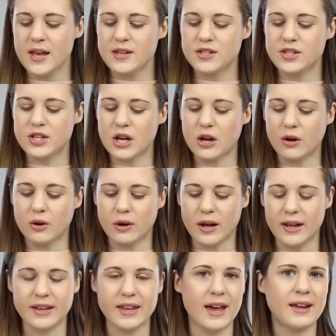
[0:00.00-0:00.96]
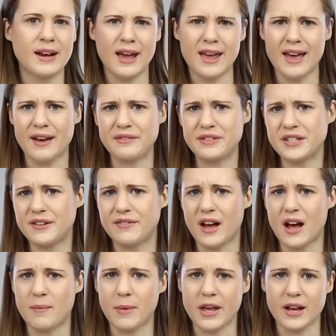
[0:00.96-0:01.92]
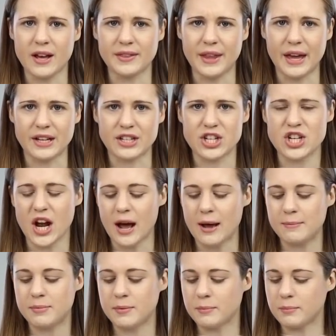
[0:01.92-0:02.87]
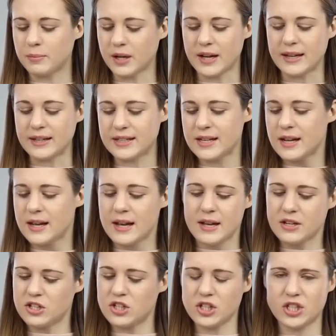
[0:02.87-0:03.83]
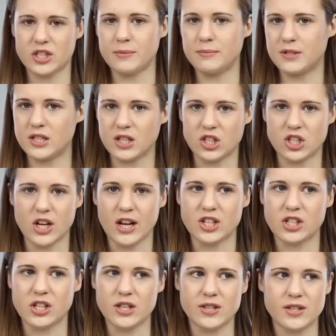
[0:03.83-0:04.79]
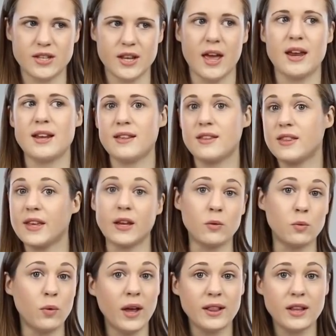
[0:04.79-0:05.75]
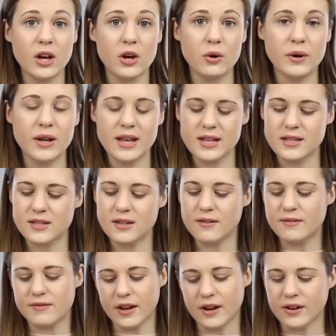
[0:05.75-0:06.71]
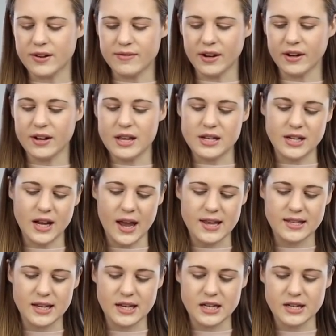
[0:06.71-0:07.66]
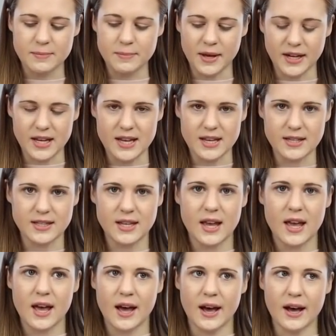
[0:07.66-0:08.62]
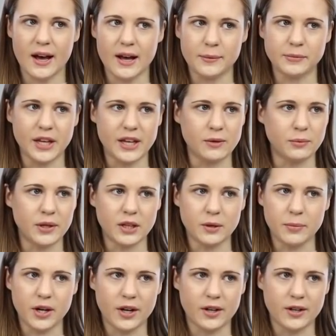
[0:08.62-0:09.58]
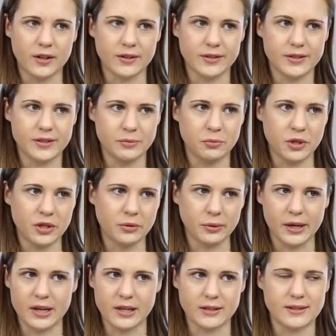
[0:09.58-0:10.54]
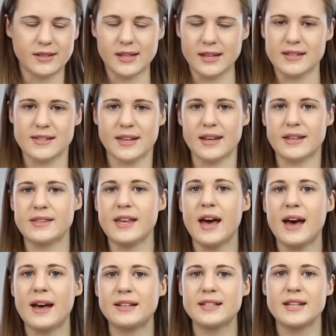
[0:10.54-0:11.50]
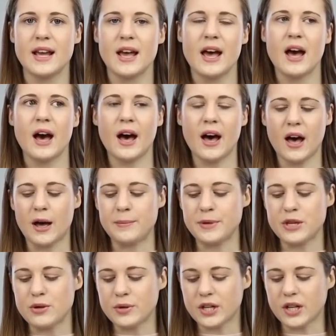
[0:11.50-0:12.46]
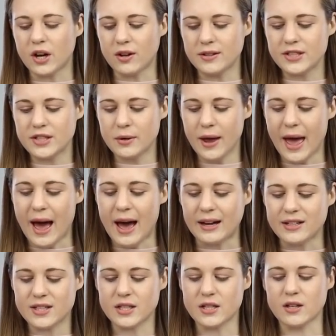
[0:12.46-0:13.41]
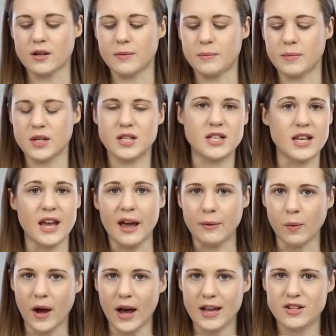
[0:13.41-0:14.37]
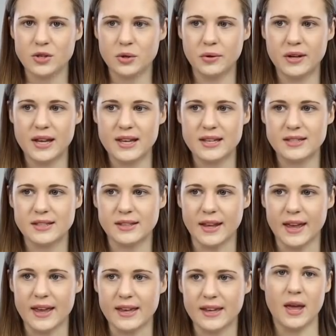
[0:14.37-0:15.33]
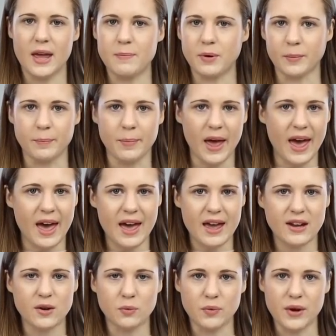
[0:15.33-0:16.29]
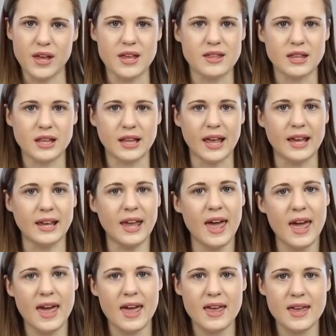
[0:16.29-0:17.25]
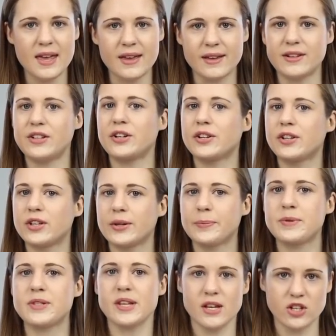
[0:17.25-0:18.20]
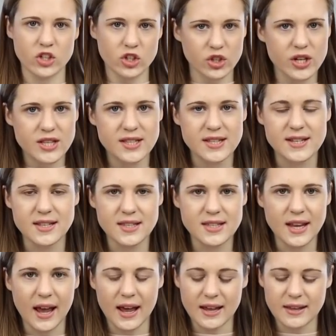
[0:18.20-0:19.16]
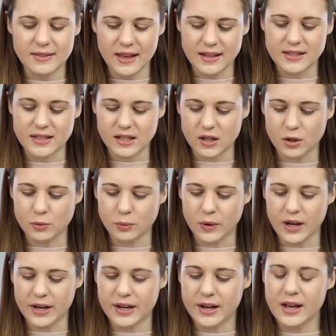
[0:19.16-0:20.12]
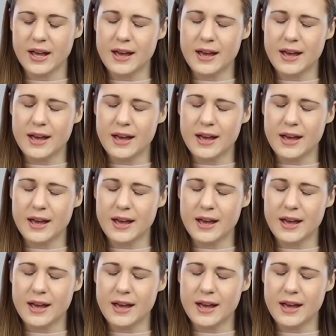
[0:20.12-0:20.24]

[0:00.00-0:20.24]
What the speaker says: So again, I have stuff on my online shop, but just some suggestions. Anything willow is very, very enticing to bunnies, like willow balls, willow rings, things like that. You could also add some DIY toys like paper bag with like hay and herbs and treats inside. That's a good one.